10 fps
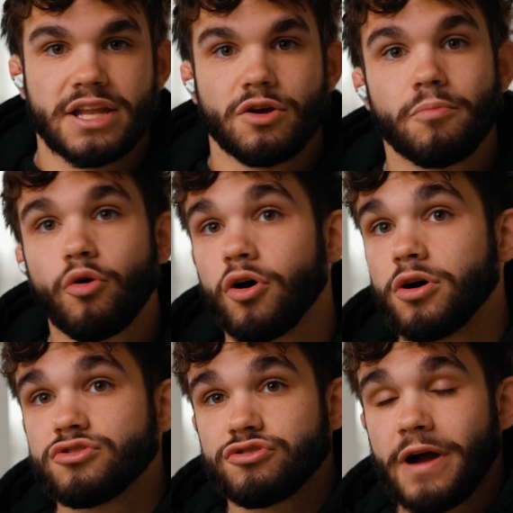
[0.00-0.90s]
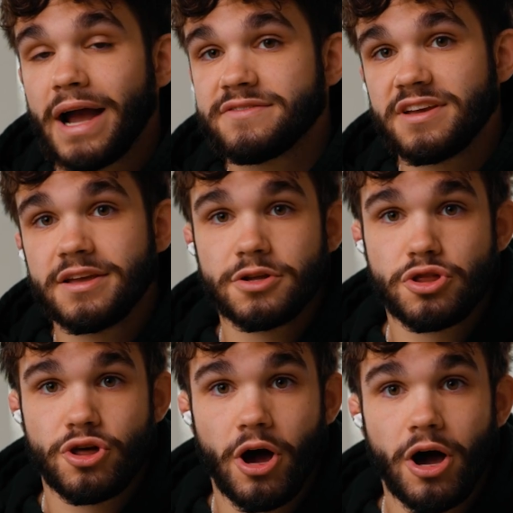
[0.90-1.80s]
and you're more on track to get a
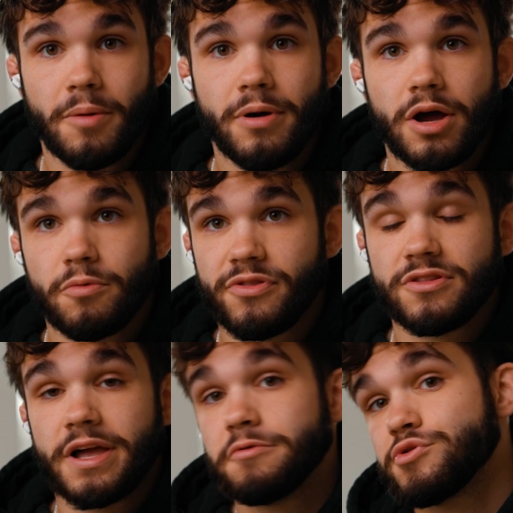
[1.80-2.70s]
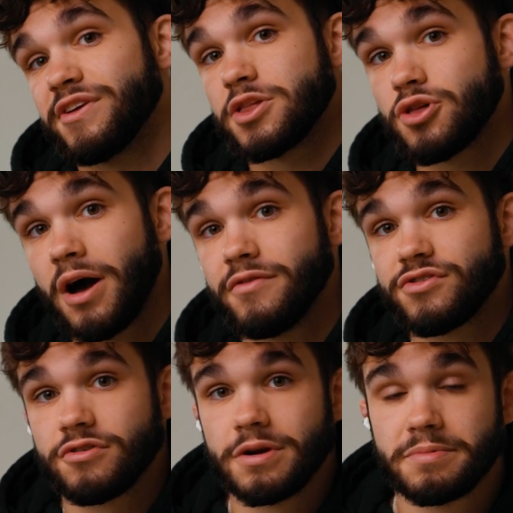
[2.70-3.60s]
job with a language like
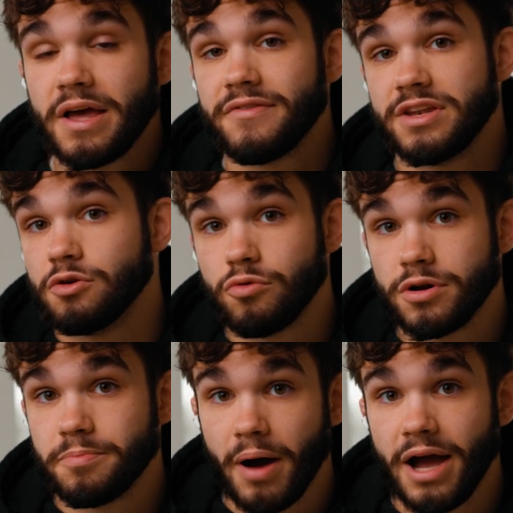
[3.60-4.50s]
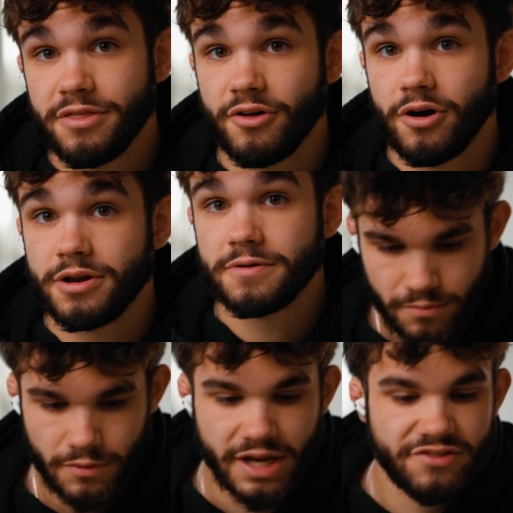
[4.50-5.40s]
JavaScript than you would Python.
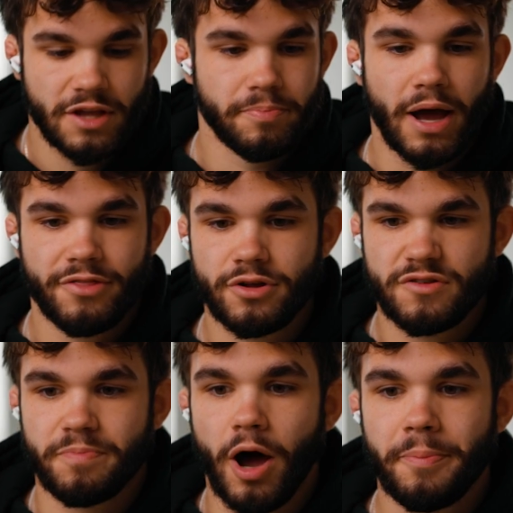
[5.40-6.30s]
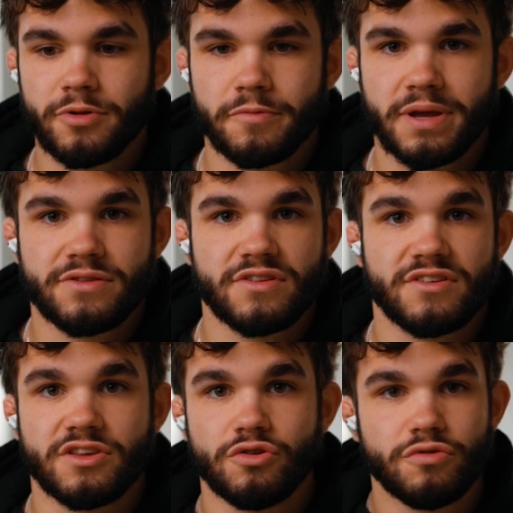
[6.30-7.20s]
Like I said, Python is popular because it's
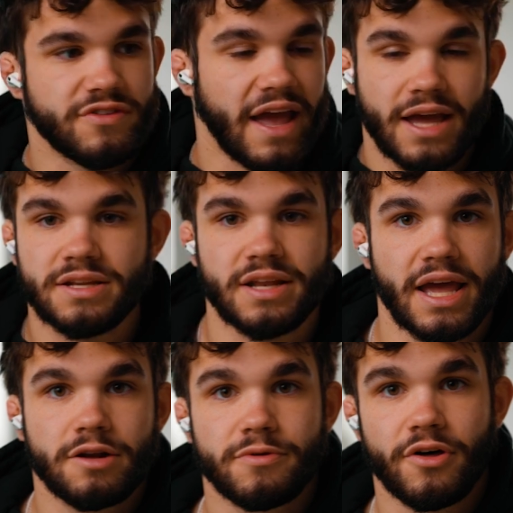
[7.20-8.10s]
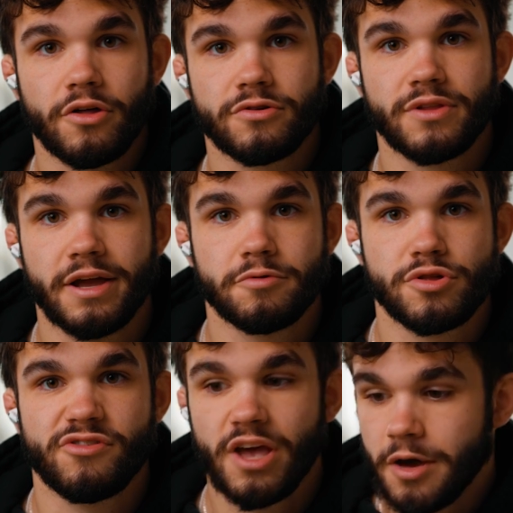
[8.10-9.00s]
used hand in hand with other
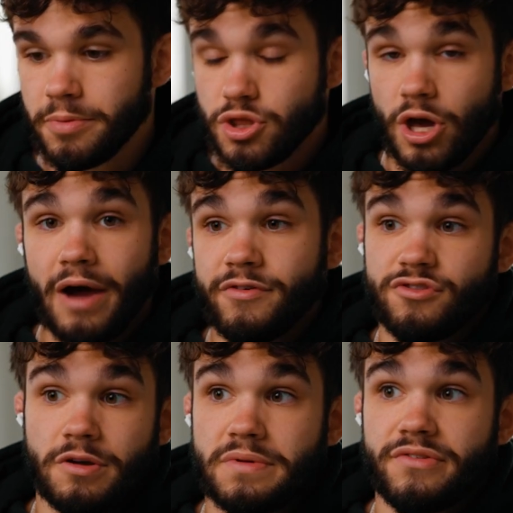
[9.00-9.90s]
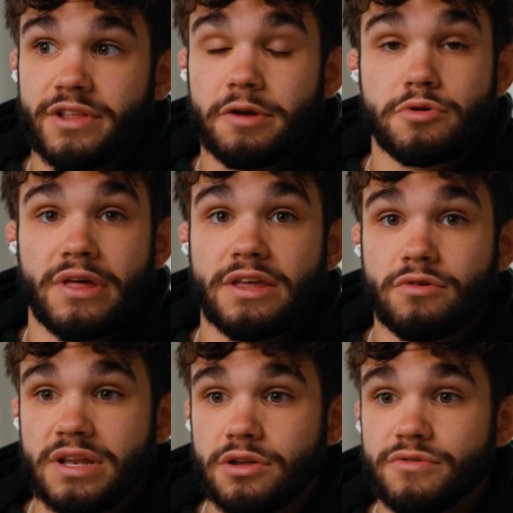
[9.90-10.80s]
languages, but JavaScript is a language that you
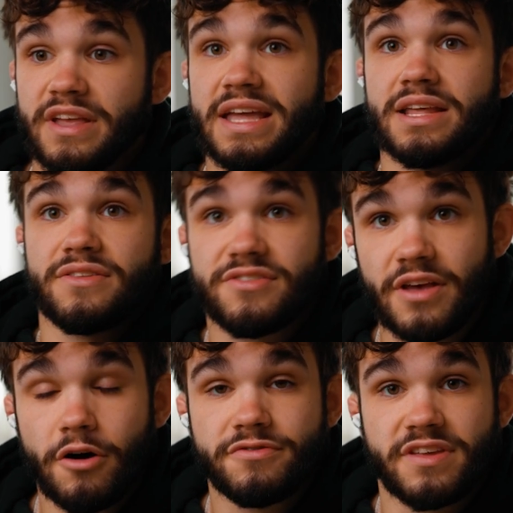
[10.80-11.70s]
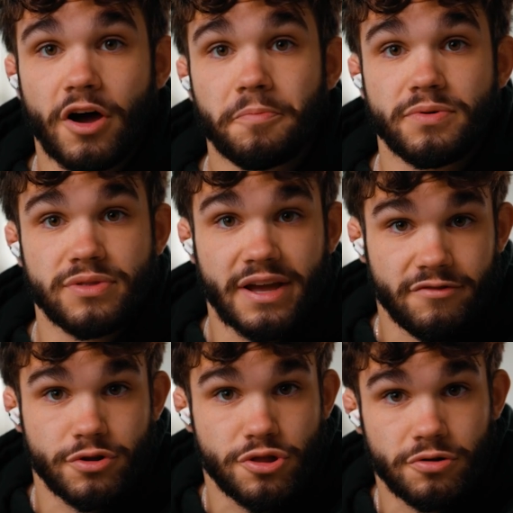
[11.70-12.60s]
can use in itself to help
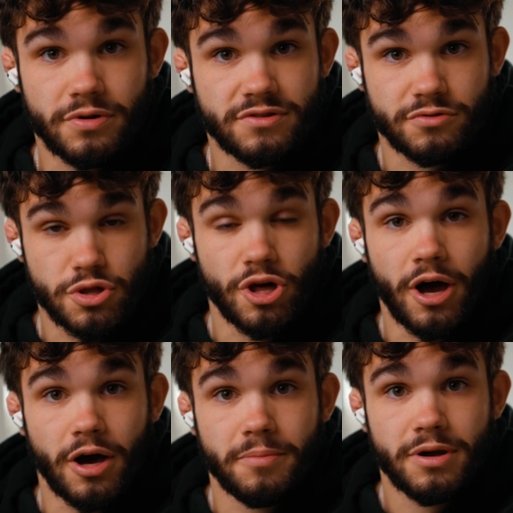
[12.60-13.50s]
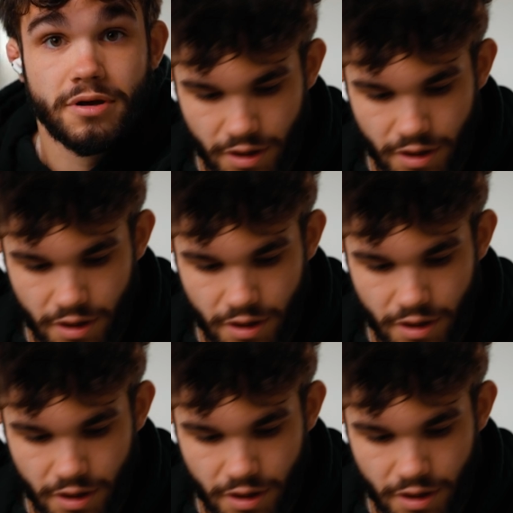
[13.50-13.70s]
leverage you into a job.